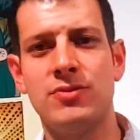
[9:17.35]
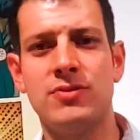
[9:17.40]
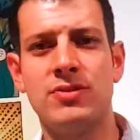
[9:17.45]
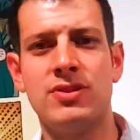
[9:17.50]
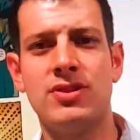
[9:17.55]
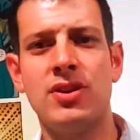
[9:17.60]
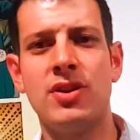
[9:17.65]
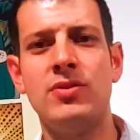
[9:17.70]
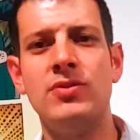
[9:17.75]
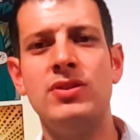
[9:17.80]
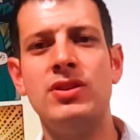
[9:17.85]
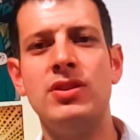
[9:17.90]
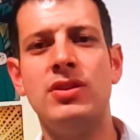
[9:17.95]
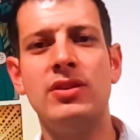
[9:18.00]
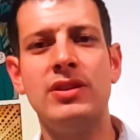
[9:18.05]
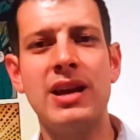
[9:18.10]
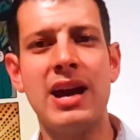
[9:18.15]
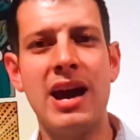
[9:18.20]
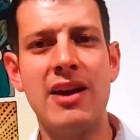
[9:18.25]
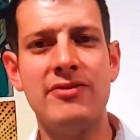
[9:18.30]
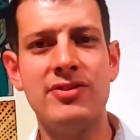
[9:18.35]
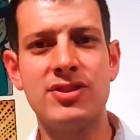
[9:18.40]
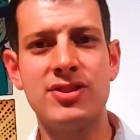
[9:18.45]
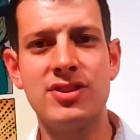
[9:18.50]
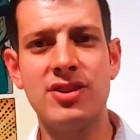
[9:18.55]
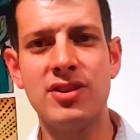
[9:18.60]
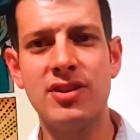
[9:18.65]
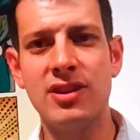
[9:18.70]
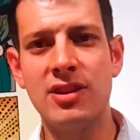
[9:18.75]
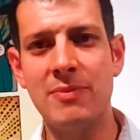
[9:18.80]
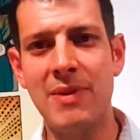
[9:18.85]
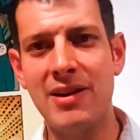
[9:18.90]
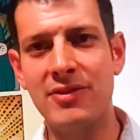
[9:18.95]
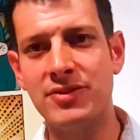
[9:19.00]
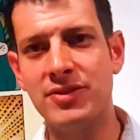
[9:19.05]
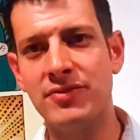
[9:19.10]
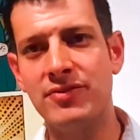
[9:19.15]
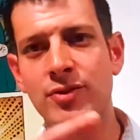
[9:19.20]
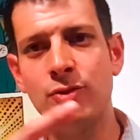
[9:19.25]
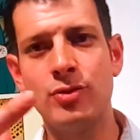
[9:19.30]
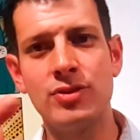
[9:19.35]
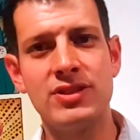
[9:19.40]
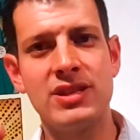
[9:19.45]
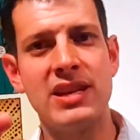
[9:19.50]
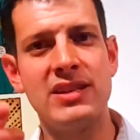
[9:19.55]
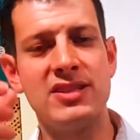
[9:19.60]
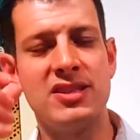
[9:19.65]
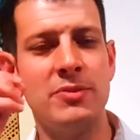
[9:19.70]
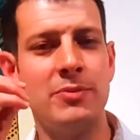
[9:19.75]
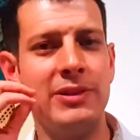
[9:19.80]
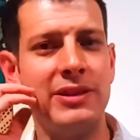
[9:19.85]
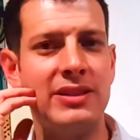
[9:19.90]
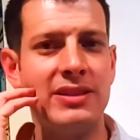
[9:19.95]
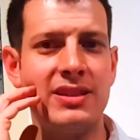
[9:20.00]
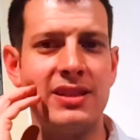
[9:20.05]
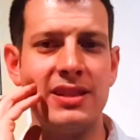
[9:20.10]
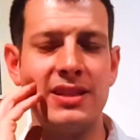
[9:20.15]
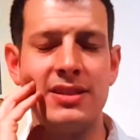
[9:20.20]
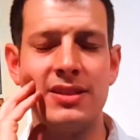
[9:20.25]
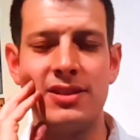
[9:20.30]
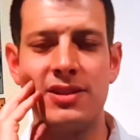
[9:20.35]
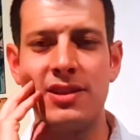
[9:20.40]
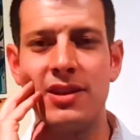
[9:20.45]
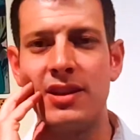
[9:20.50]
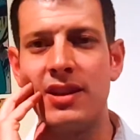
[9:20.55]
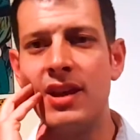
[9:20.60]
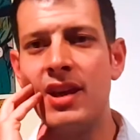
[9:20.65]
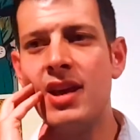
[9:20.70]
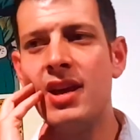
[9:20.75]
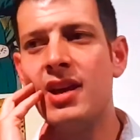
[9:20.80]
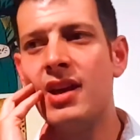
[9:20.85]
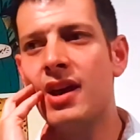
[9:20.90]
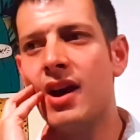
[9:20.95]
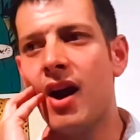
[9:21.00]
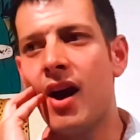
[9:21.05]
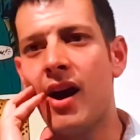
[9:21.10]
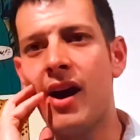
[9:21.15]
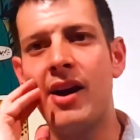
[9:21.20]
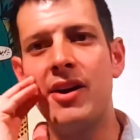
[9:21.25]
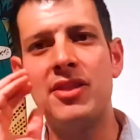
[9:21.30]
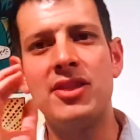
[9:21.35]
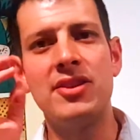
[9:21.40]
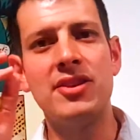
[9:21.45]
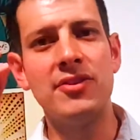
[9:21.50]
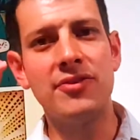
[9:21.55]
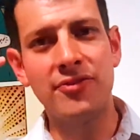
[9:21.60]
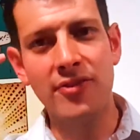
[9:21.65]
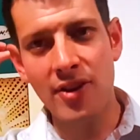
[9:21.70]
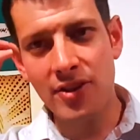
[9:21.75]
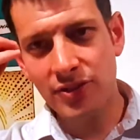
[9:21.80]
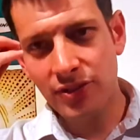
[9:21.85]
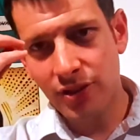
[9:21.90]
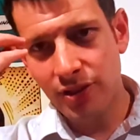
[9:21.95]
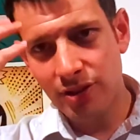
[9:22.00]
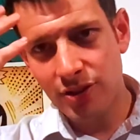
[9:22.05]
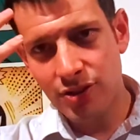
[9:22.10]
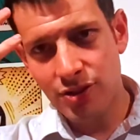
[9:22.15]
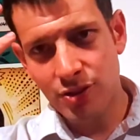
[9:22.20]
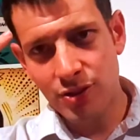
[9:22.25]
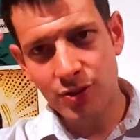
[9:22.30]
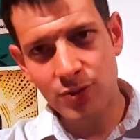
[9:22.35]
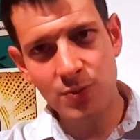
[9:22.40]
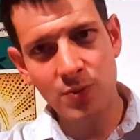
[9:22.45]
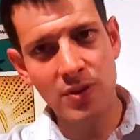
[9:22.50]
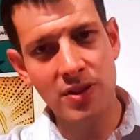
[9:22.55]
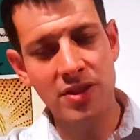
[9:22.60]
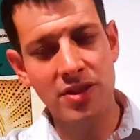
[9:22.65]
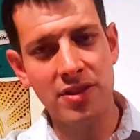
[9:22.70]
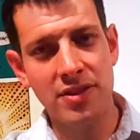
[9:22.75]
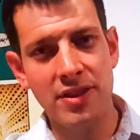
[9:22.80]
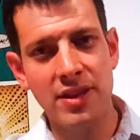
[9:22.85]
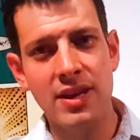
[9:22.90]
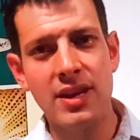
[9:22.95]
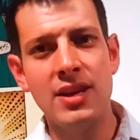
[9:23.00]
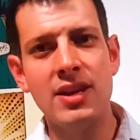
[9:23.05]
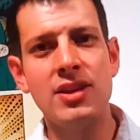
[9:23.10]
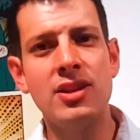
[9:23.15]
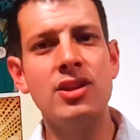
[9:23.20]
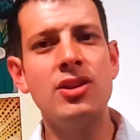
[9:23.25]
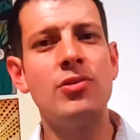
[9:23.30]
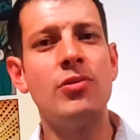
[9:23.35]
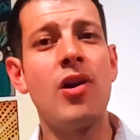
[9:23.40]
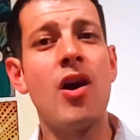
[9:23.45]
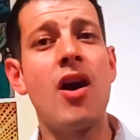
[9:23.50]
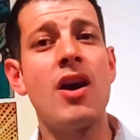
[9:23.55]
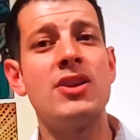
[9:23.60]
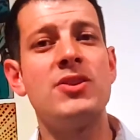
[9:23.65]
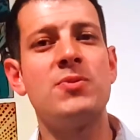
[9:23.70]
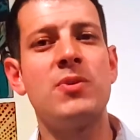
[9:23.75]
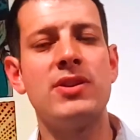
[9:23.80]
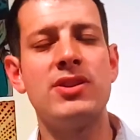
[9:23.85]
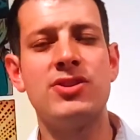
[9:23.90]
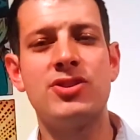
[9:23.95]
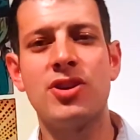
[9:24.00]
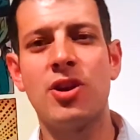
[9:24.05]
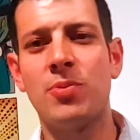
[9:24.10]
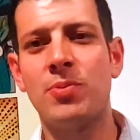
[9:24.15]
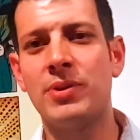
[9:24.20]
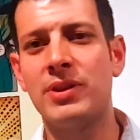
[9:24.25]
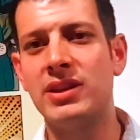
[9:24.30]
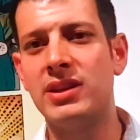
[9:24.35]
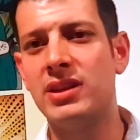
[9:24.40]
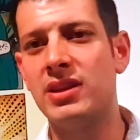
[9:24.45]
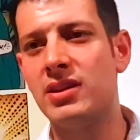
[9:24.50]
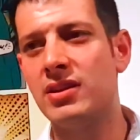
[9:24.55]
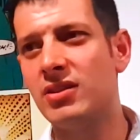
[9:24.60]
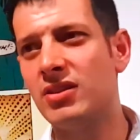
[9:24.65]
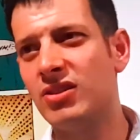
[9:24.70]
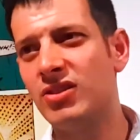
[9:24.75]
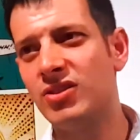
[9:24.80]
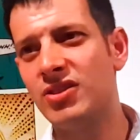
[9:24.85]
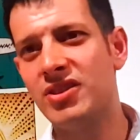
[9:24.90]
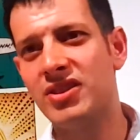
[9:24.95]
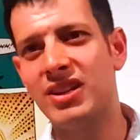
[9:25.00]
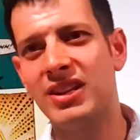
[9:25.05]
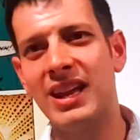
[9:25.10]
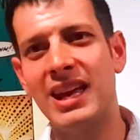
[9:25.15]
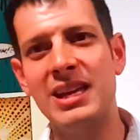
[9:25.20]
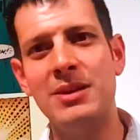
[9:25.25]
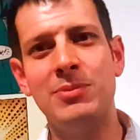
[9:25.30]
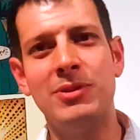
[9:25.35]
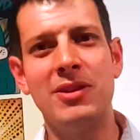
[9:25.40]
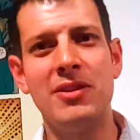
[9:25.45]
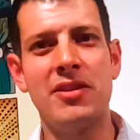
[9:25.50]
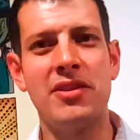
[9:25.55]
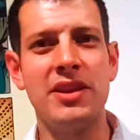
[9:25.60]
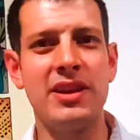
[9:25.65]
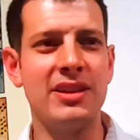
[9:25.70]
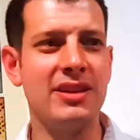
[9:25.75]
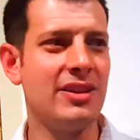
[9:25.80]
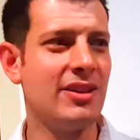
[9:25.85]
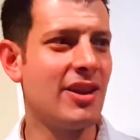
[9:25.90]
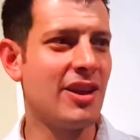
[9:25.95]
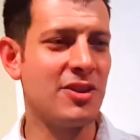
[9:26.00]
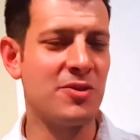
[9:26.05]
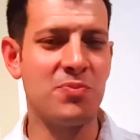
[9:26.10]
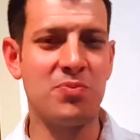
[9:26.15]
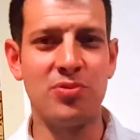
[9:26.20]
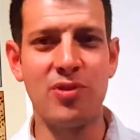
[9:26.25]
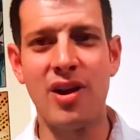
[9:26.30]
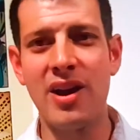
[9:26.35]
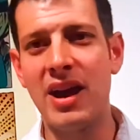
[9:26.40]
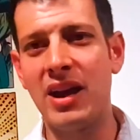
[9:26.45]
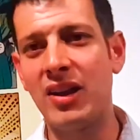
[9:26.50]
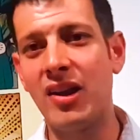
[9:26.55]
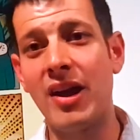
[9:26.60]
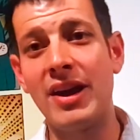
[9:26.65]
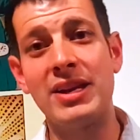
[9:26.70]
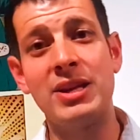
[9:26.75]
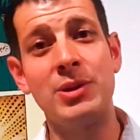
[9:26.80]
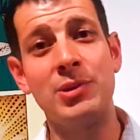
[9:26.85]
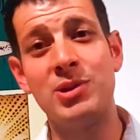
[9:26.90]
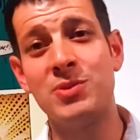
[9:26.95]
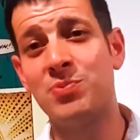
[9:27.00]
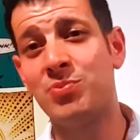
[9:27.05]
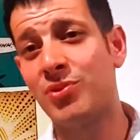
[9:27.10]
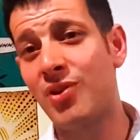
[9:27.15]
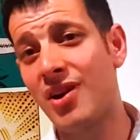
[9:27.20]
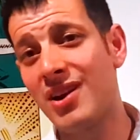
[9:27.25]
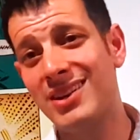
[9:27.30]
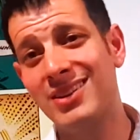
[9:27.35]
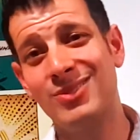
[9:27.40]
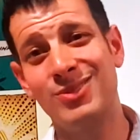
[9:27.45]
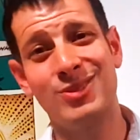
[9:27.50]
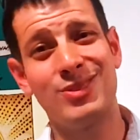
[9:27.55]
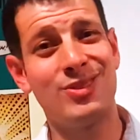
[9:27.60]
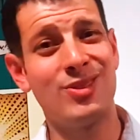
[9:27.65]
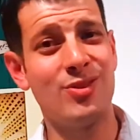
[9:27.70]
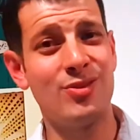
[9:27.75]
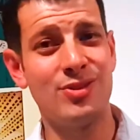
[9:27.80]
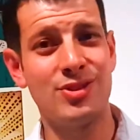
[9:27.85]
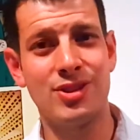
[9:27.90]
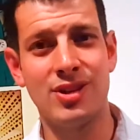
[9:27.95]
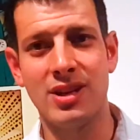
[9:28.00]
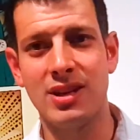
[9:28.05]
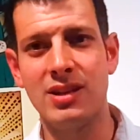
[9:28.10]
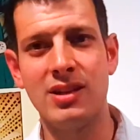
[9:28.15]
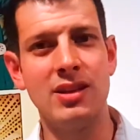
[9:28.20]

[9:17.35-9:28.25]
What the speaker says: So you're going to have a certain amount of your sensibilities that you're first going to choose with your eyes when you're shopping. You're going to look at the label and think, it's bright, I like it, or it's bright, it looks dog shit.